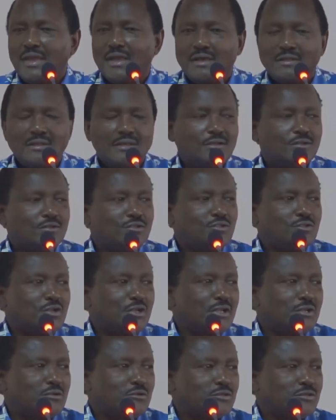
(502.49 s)
I think it's
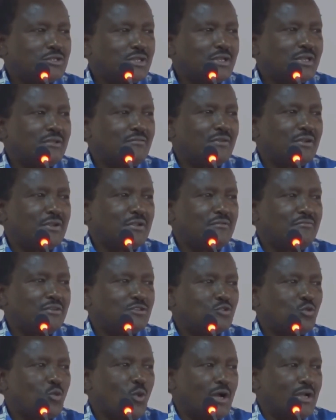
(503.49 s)
Junet who said even if
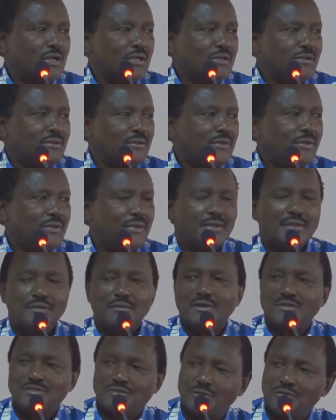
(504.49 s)
it's one,
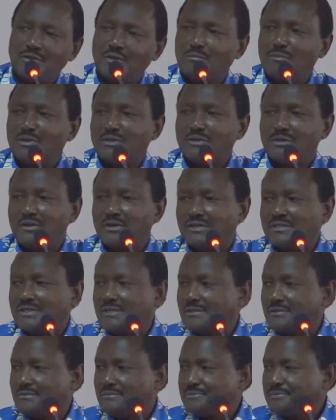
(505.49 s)
you are still the
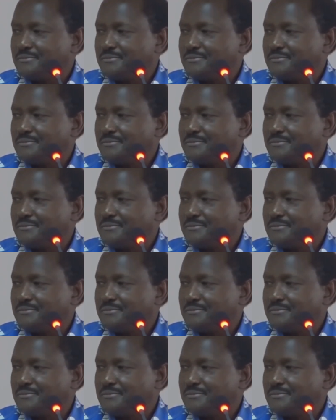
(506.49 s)
majority.